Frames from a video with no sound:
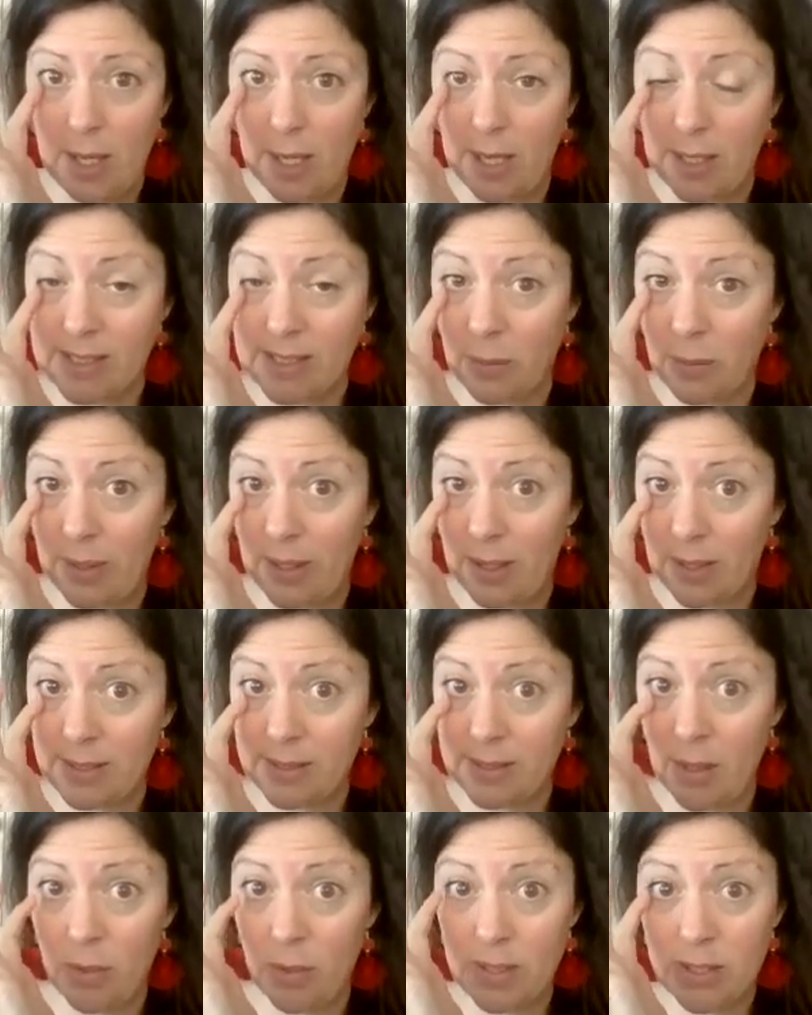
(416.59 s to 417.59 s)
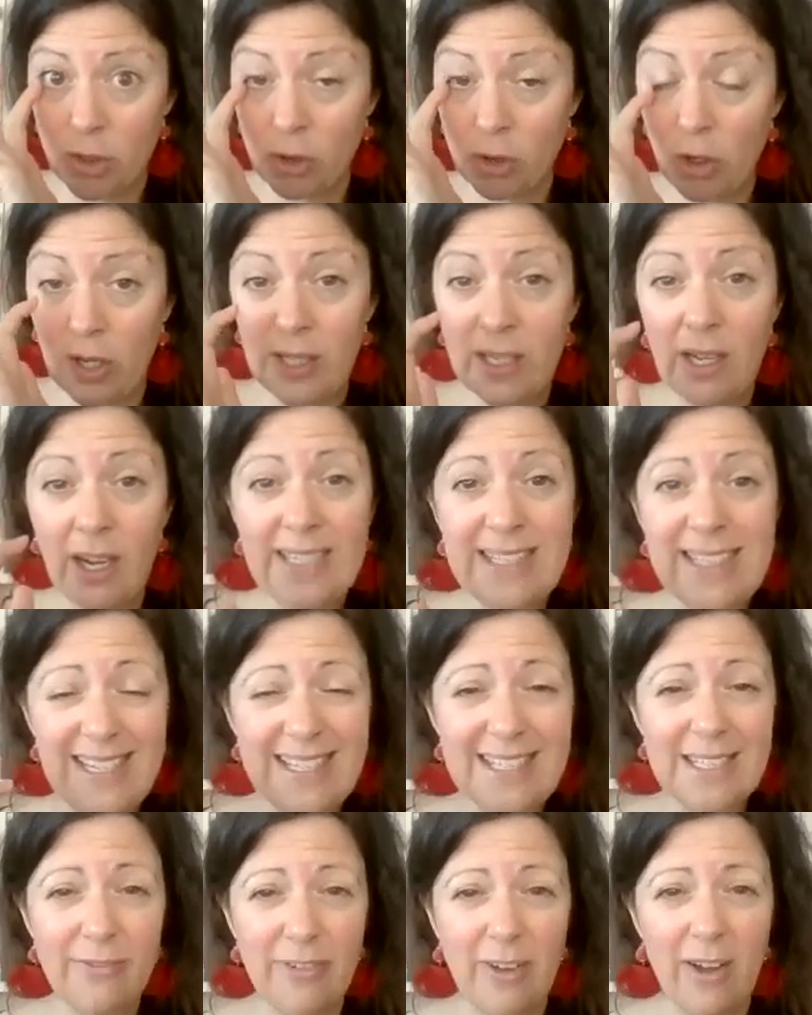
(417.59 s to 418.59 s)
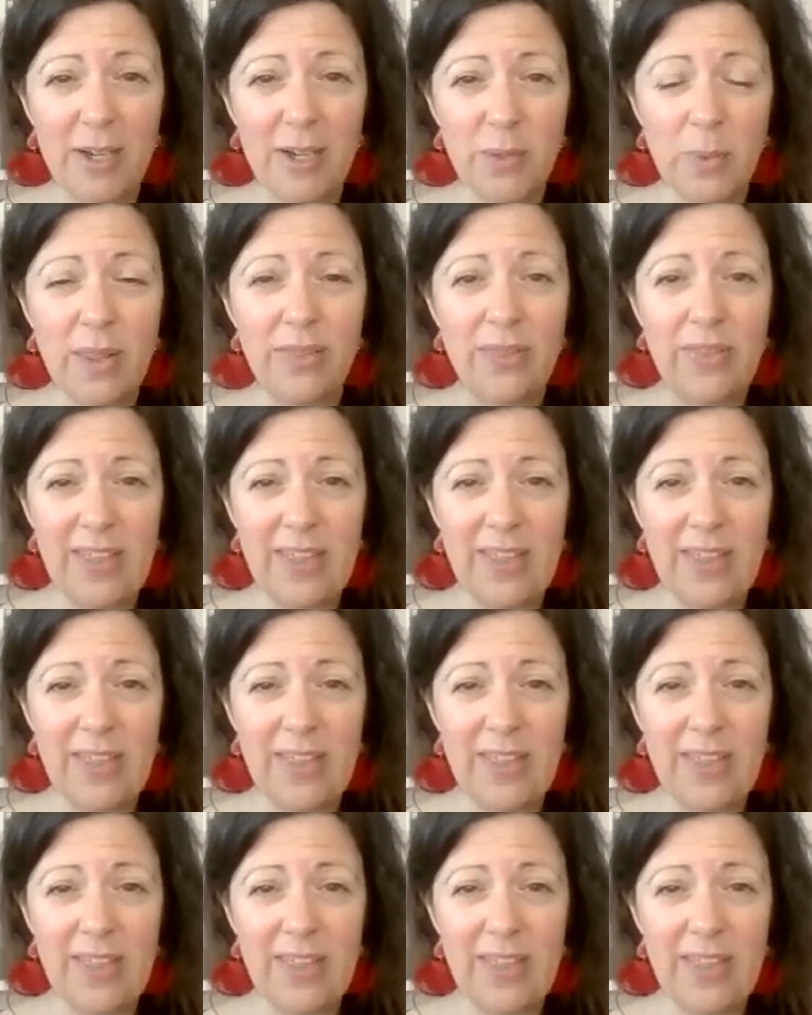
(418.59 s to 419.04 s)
And so we are so strongly identified with